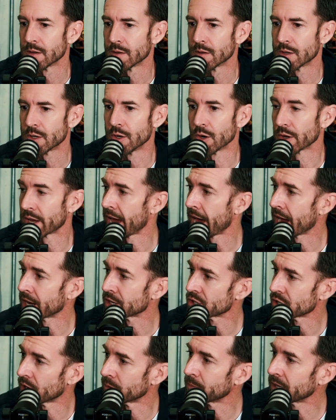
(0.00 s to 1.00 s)
you know,
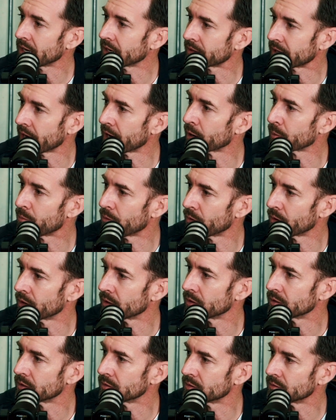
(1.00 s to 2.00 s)
cash on me at the
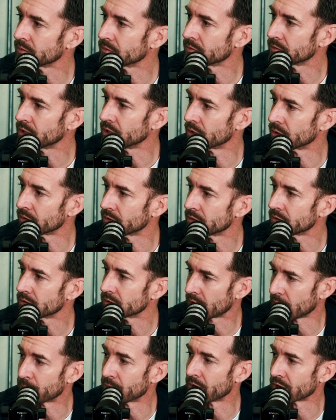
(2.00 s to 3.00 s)
airport, you know,
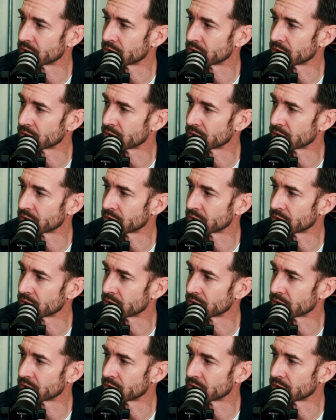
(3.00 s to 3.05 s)
a couple